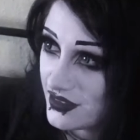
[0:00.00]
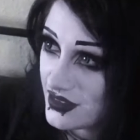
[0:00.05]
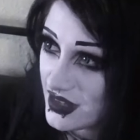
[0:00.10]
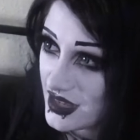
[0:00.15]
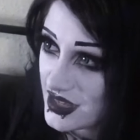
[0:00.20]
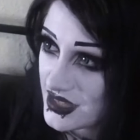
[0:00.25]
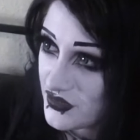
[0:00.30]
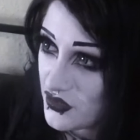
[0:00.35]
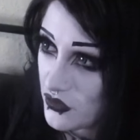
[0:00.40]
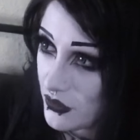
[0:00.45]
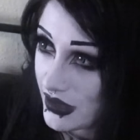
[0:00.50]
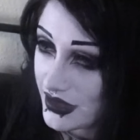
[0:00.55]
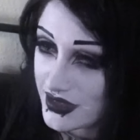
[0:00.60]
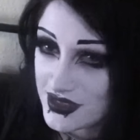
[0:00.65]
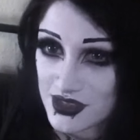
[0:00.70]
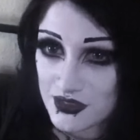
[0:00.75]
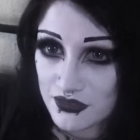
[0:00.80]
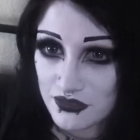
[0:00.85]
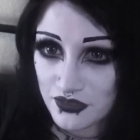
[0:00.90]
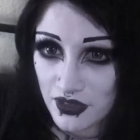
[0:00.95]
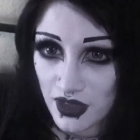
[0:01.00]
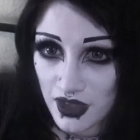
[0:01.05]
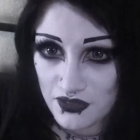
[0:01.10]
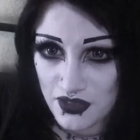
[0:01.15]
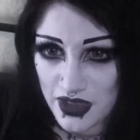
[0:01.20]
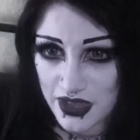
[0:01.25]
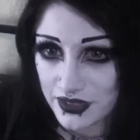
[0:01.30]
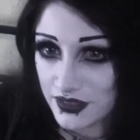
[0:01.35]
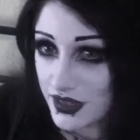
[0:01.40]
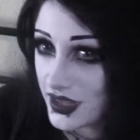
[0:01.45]
In the last few months, I've
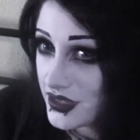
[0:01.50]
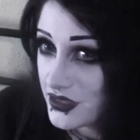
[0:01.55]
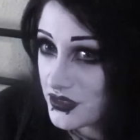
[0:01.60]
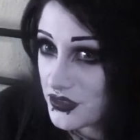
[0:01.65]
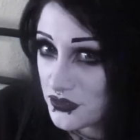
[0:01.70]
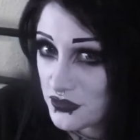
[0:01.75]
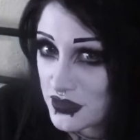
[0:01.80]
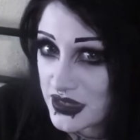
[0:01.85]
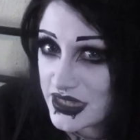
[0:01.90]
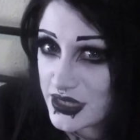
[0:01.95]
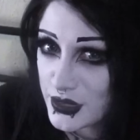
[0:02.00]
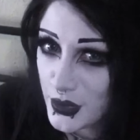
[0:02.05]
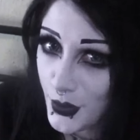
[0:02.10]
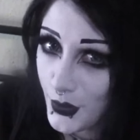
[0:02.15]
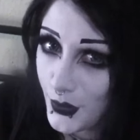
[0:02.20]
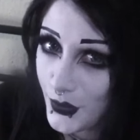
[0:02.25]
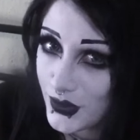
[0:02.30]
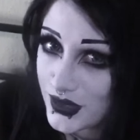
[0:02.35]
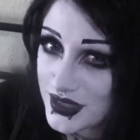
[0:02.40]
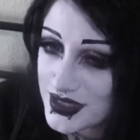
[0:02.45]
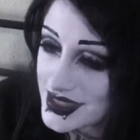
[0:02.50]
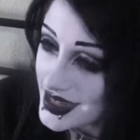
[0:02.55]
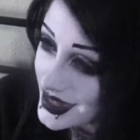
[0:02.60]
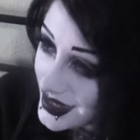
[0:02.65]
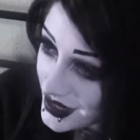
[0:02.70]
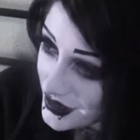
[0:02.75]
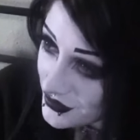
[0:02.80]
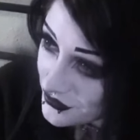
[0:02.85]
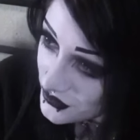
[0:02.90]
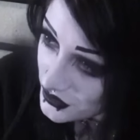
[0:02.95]
had like 3 colds and
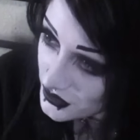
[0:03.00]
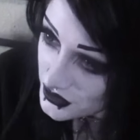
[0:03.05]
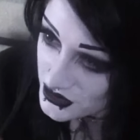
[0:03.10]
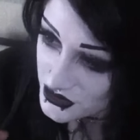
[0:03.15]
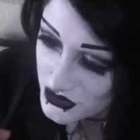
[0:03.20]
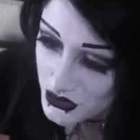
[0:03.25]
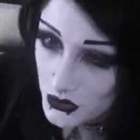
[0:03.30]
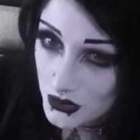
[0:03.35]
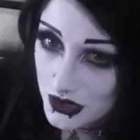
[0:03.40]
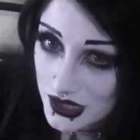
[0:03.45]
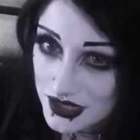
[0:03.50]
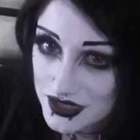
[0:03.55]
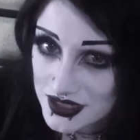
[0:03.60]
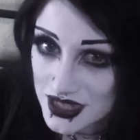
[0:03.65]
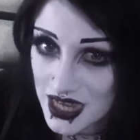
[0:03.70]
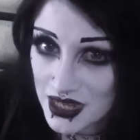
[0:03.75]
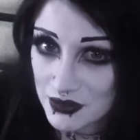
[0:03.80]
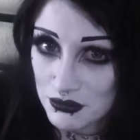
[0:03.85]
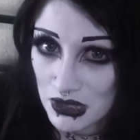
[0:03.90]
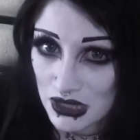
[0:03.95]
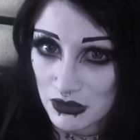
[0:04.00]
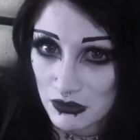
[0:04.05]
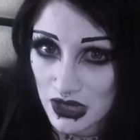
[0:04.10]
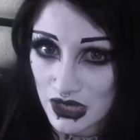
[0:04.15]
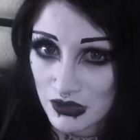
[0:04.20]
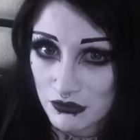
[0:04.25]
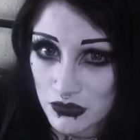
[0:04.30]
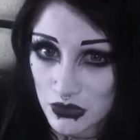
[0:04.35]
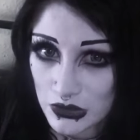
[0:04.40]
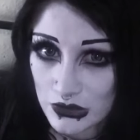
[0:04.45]
I feel so let down by
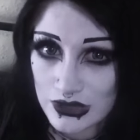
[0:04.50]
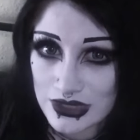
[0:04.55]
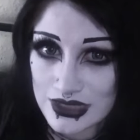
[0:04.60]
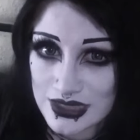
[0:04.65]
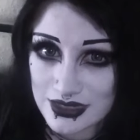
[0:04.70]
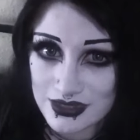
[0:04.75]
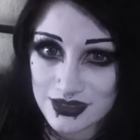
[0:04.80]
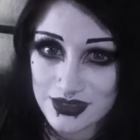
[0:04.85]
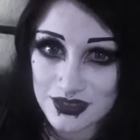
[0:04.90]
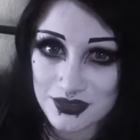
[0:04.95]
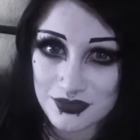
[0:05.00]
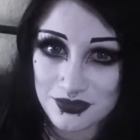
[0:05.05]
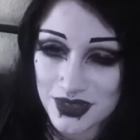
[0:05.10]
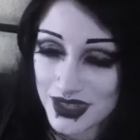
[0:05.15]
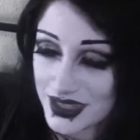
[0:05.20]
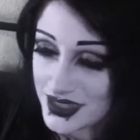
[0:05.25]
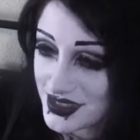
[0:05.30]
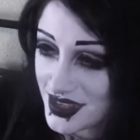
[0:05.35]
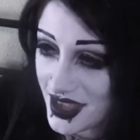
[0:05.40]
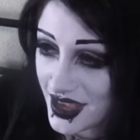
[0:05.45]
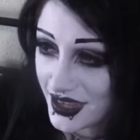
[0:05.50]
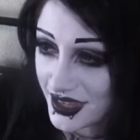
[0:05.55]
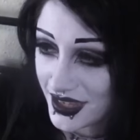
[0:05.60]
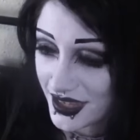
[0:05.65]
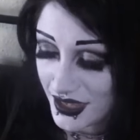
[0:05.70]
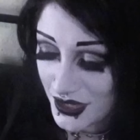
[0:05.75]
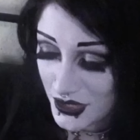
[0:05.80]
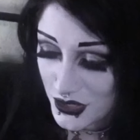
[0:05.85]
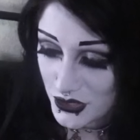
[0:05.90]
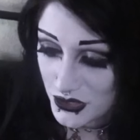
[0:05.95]
my immune system. It's like,
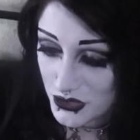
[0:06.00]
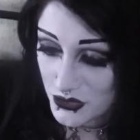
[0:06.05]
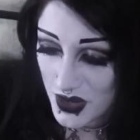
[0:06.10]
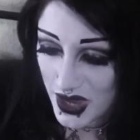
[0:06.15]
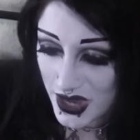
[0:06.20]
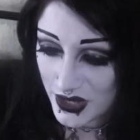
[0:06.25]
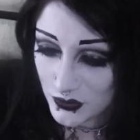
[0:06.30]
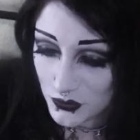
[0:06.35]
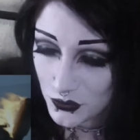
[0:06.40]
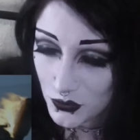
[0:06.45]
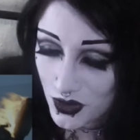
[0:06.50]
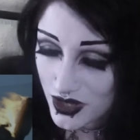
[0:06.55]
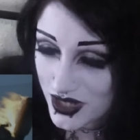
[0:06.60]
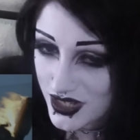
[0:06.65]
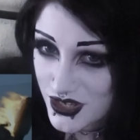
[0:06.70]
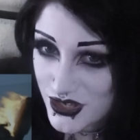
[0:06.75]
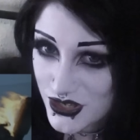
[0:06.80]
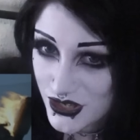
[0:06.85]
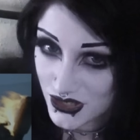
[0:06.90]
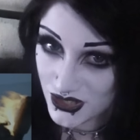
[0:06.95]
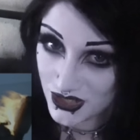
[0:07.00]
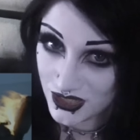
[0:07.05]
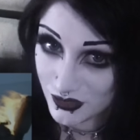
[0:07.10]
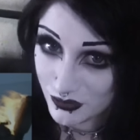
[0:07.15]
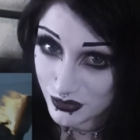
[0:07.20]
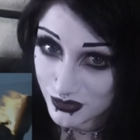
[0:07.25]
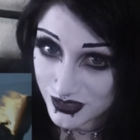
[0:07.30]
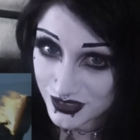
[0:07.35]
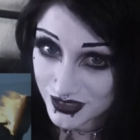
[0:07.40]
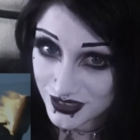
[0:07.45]
you had one
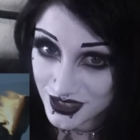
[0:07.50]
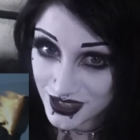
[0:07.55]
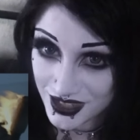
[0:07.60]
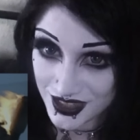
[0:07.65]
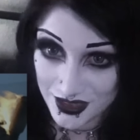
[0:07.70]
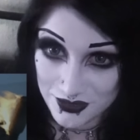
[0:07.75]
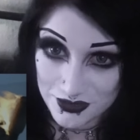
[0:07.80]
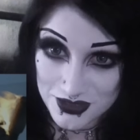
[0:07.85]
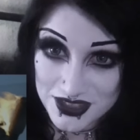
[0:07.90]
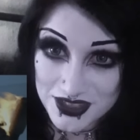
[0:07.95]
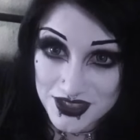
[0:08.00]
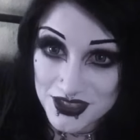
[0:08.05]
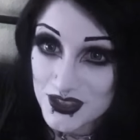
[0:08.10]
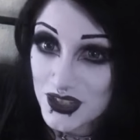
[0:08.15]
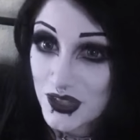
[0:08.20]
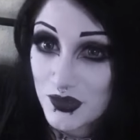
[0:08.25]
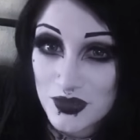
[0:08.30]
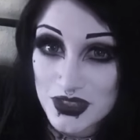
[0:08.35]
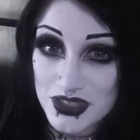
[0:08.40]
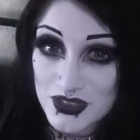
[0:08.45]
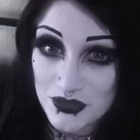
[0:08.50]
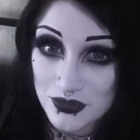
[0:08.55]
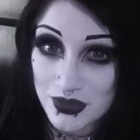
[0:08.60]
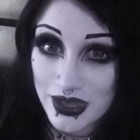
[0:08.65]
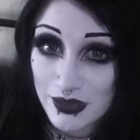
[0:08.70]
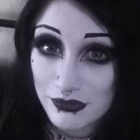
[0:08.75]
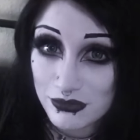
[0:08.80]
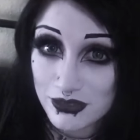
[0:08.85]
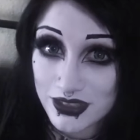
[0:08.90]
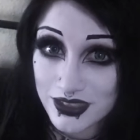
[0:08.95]
job and it was to stop this from
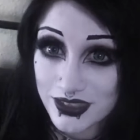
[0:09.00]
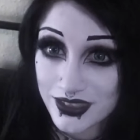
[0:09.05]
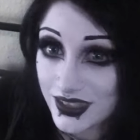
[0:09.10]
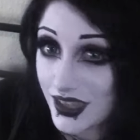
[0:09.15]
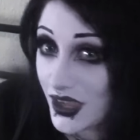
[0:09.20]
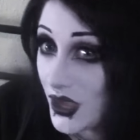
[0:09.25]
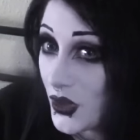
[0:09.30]
happening.